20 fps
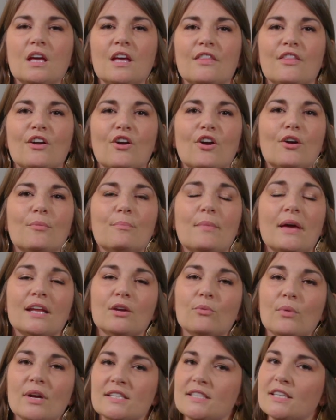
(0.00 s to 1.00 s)
There are
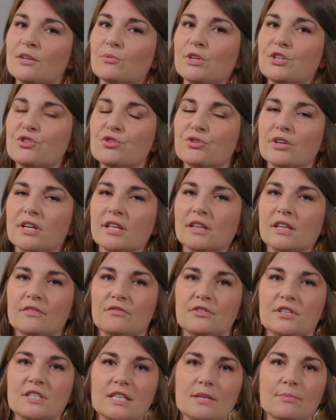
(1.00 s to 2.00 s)
many ways that we treat
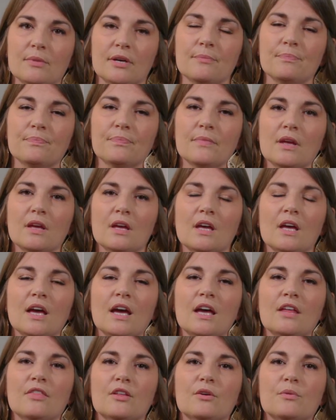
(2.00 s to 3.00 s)
lymphedema,
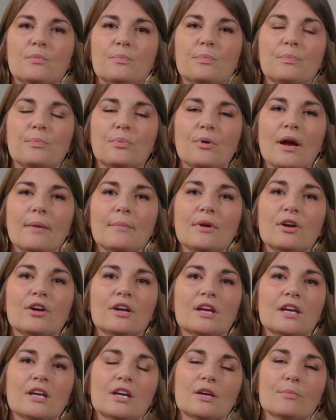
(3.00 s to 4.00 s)
and the
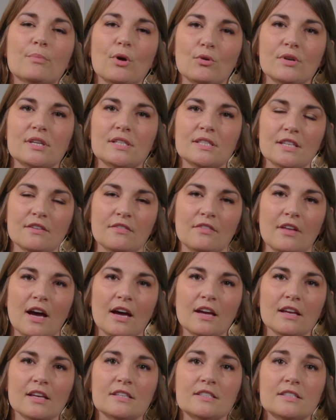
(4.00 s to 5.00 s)
primary components of
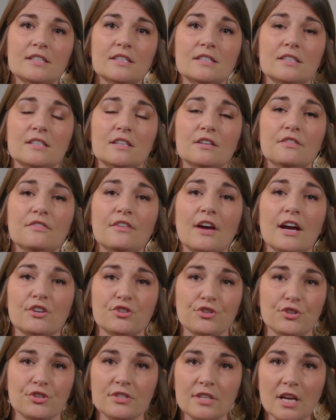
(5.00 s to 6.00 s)
that consist of
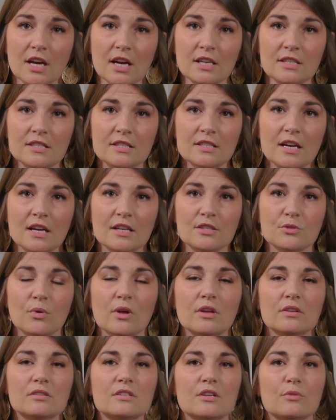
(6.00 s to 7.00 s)
exercise as
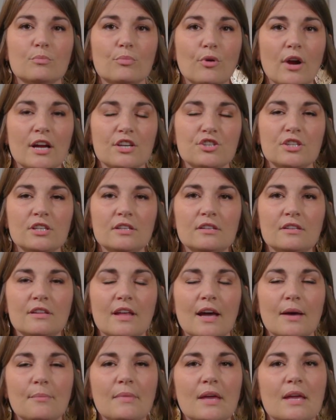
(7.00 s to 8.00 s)
well as compression.
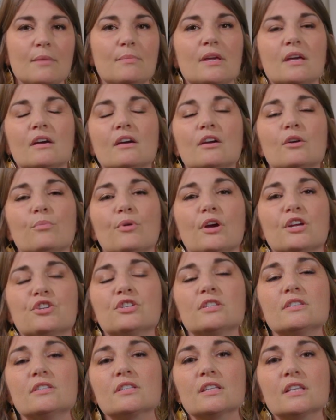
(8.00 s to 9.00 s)
That may be a
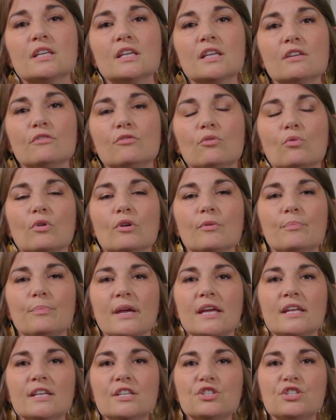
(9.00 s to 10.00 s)
compression sleeve or
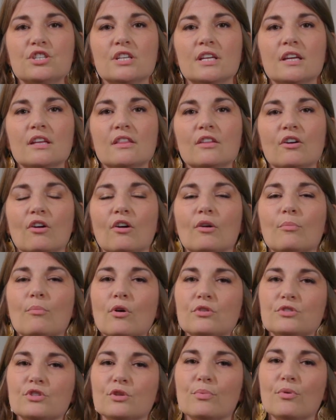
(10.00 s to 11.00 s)
bandaging. There are
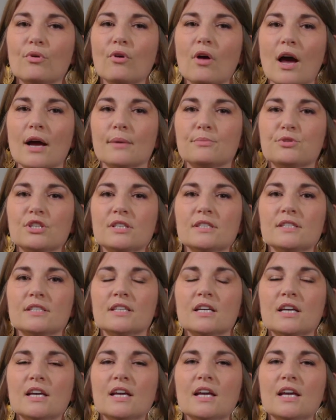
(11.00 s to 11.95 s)
multiple options.